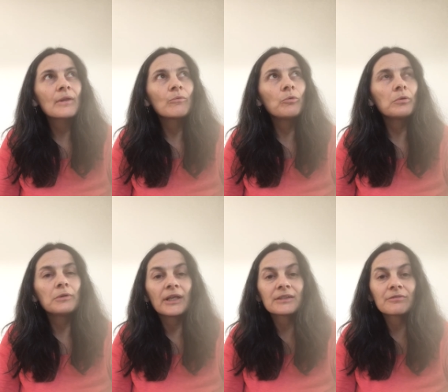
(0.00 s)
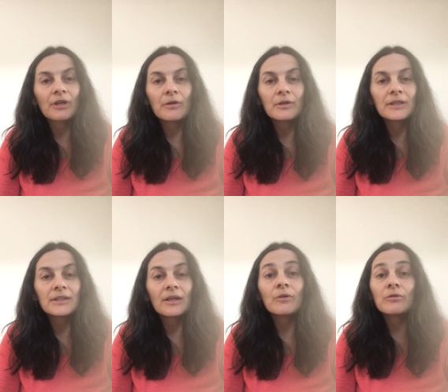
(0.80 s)
what we were let of go,
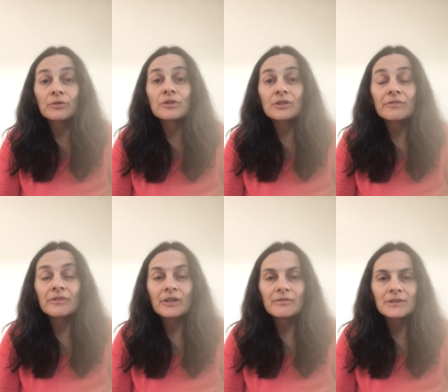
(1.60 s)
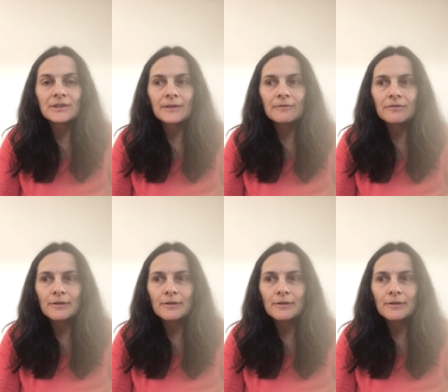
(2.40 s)
letting go of onto the fire itself.